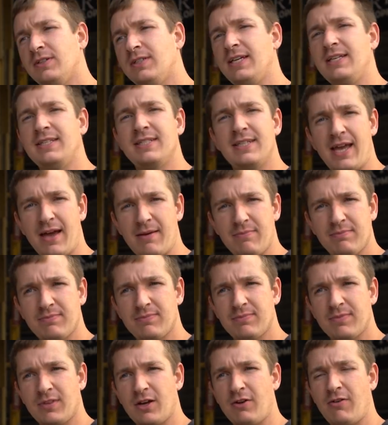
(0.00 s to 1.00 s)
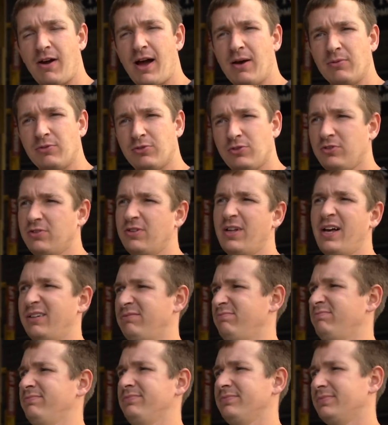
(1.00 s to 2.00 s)
DTM around, so it's like
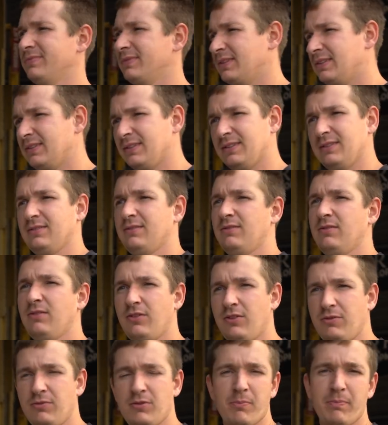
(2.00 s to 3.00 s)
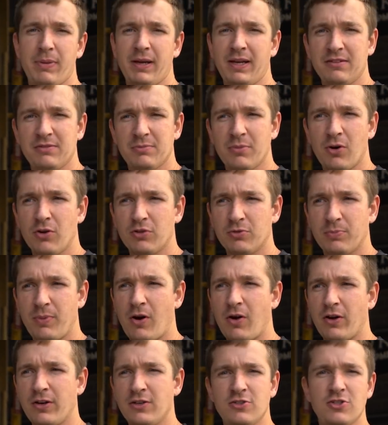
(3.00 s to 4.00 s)
the biggest
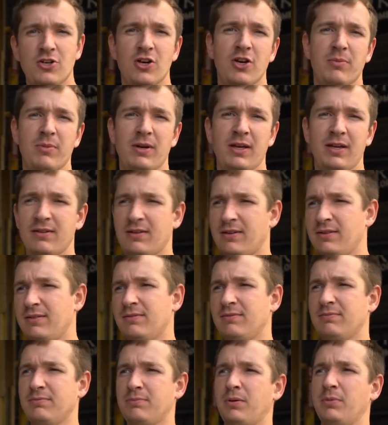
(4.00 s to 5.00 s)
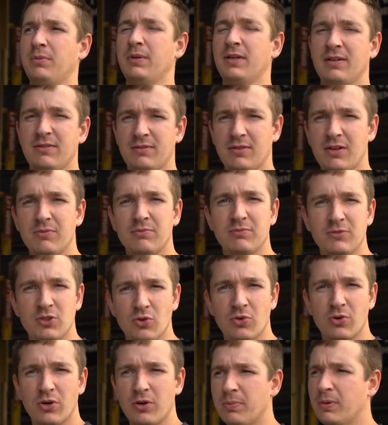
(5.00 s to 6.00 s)
motorsport in Germany and probably
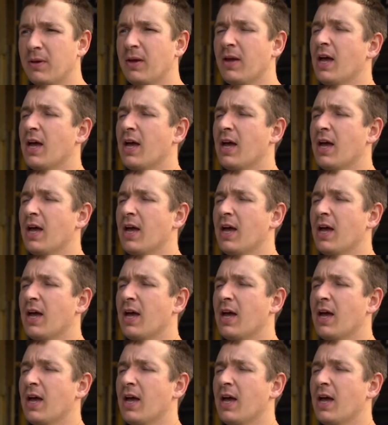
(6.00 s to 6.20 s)
Europe.